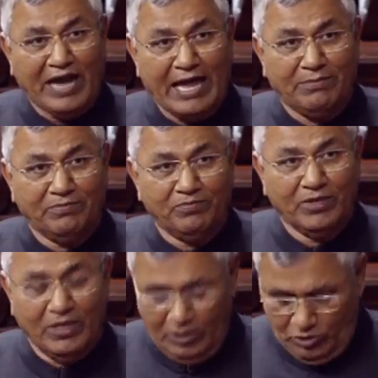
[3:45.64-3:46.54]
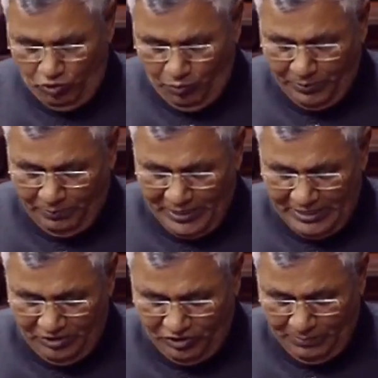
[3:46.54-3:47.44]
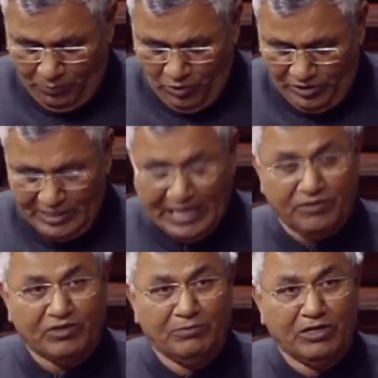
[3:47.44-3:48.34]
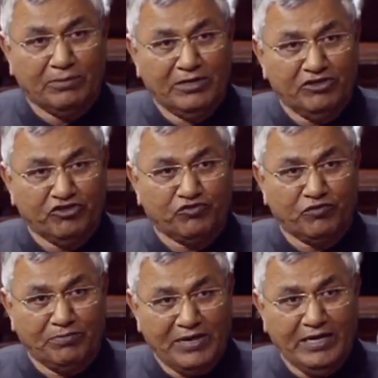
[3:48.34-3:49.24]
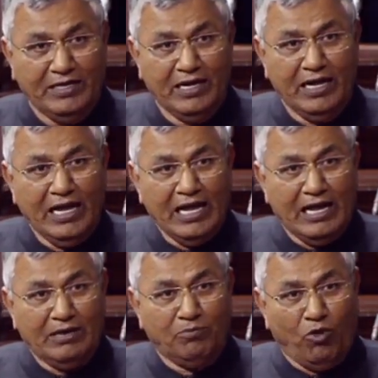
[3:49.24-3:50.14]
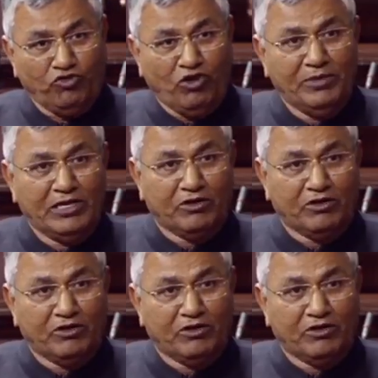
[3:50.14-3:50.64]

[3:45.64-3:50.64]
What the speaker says: time to prepare this report, and some recommendations were made, and most of the